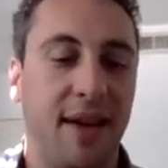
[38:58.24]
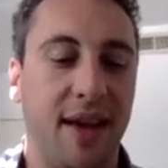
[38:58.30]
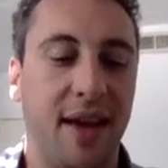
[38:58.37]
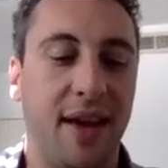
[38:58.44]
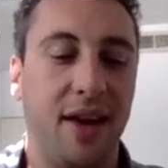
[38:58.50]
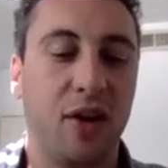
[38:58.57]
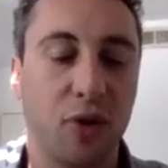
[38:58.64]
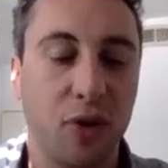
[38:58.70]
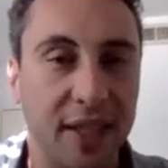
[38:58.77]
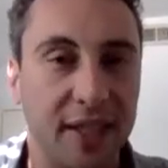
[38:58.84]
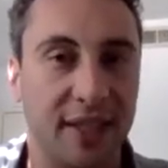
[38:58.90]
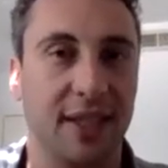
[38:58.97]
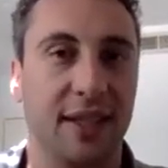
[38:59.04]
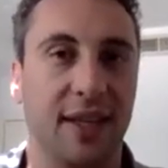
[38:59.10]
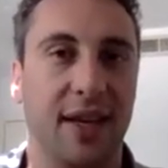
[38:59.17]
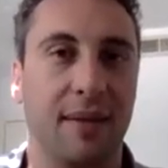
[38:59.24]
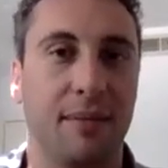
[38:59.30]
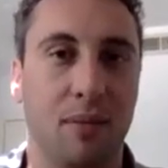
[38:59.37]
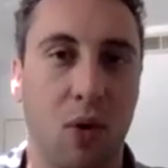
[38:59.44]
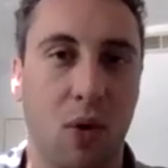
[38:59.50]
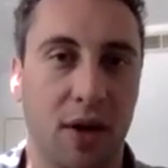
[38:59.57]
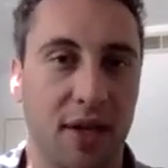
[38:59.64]
increasingly
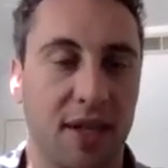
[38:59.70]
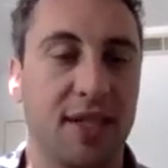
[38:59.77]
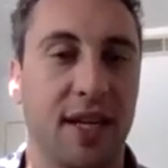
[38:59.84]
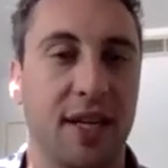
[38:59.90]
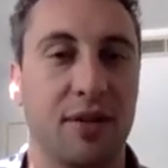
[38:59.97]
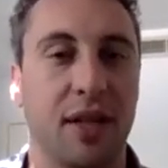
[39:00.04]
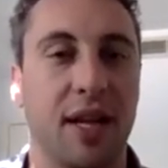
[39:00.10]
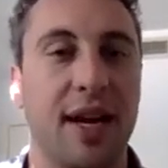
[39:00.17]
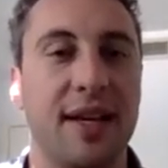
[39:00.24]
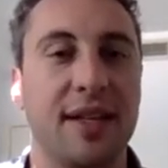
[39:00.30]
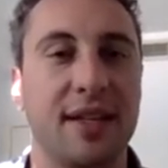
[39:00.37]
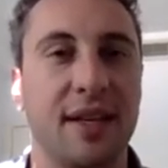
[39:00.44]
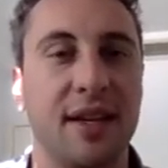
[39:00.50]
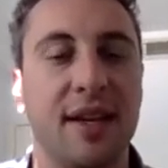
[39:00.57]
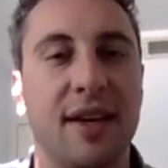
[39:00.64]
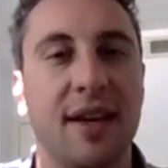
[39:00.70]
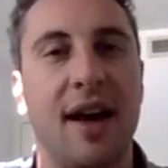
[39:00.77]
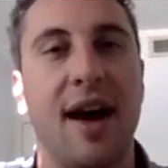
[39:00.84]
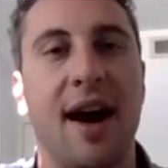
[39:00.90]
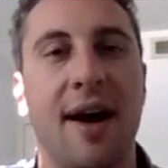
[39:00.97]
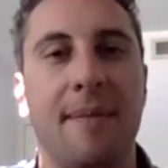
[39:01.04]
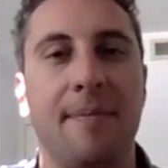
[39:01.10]
more decentralized,
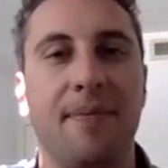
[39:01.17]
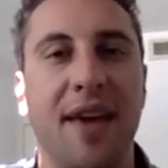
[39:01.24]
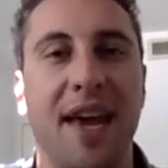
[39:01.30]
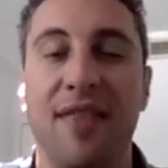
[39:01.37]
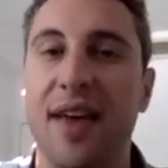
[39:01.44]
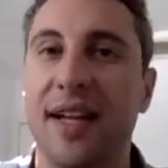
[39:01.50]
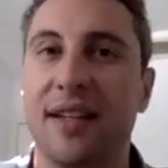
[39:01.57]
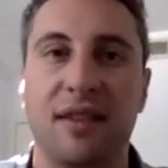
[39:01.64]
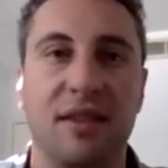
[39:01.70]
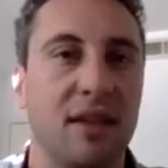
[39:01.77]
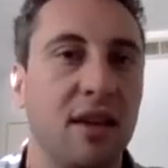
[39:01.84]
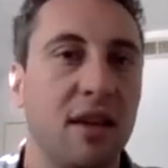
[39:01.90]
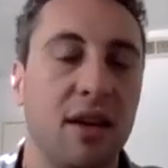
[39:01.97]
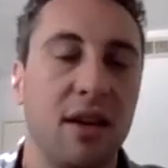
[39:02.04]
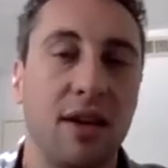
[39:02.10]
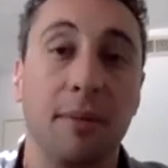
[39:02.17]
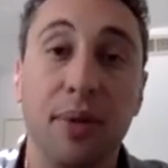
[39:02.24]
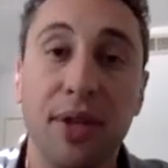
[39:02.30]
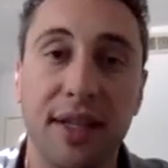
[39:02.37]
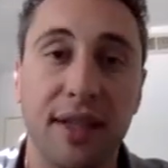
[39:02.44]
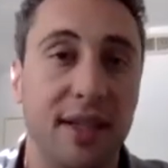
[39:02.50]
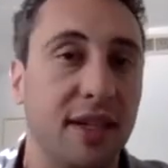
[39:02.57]
um, and that's
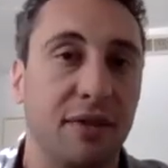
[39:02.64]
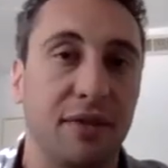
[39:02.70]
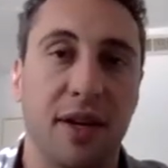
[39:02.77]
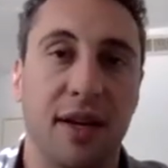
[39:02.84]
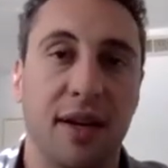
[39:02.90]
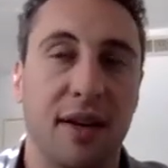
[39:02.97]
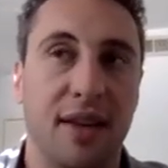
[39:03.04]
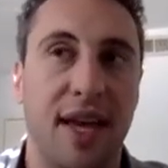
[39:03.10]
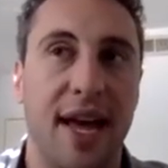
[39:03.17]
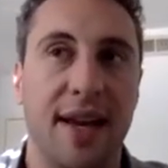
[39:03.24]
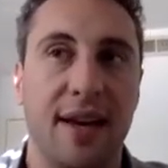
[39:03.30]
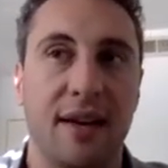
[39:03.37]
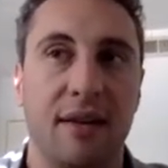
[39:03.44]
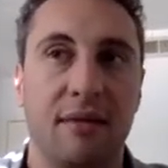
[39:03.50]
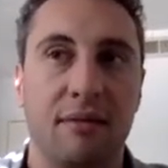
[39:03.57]
completely different than